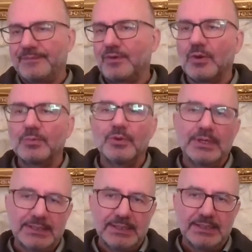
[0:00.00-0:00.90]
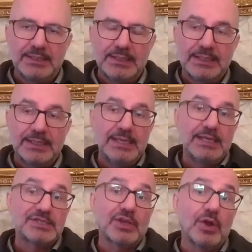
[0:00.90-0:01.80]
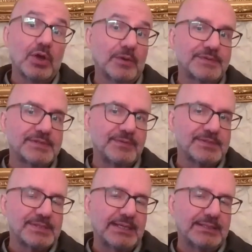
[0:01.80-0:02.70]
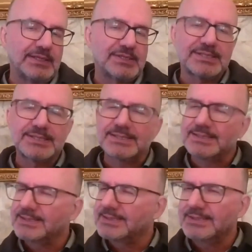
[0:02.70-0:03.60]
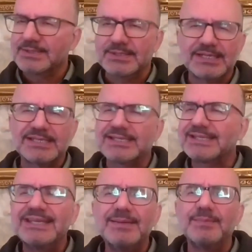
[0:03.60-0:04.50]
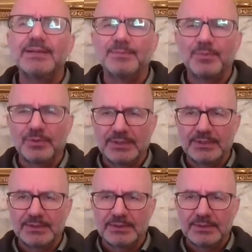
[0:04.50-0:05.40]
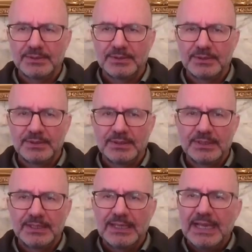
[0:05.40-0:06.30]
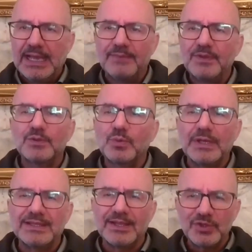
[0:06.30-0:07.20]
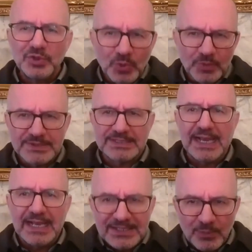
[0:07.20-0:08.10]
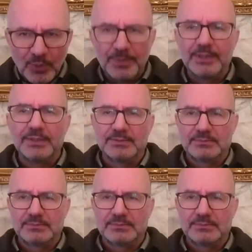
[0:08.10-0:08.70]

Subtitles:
community, here the role of civil society is extremely important. Having together the youth and the women,